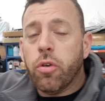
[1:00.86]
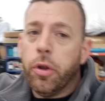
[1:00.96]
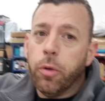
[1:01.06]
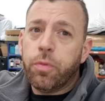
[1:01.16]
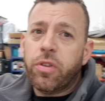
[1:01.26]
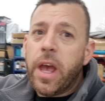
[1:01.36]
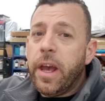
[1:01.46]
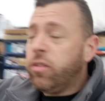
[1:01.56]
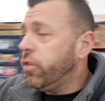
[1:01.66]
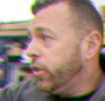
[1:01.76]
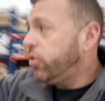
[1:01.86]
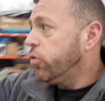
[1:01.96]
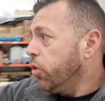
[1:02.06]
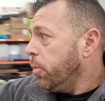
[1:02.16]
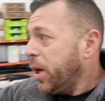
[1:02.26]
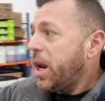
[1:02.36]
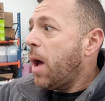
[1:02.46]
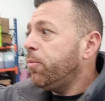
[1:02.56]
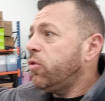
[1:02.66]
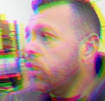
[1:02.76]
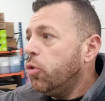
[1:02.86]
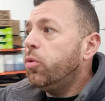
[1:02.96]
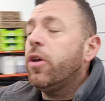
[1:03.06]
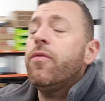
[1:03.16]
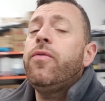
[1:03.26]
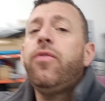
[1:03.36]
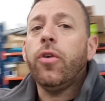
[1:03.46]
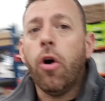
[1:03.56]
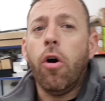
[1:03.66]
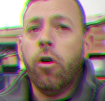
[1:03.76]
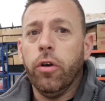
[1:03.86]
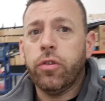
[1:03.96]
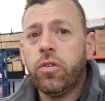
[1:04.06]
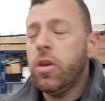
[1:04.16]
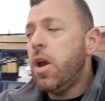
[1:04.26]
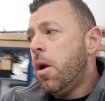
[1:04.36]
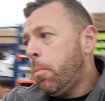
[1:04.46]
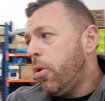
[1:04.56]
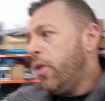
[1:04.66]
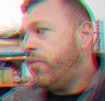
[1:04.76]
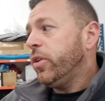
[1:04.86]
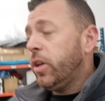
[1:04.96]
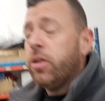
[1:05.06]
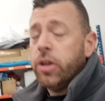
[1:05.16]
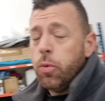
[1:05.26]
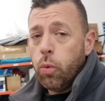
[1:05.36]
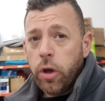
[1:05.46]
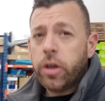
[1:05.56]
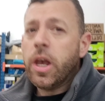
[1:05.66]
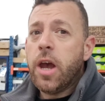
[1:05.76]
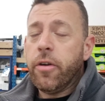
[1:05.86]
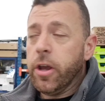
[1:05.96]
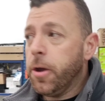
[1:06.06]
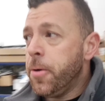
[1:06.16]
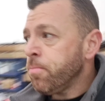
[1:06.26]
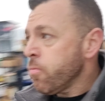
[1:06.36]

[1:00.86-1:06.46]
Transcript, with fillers: going upstairs. This is going to be an absolutely flawless, perfectly clean work area.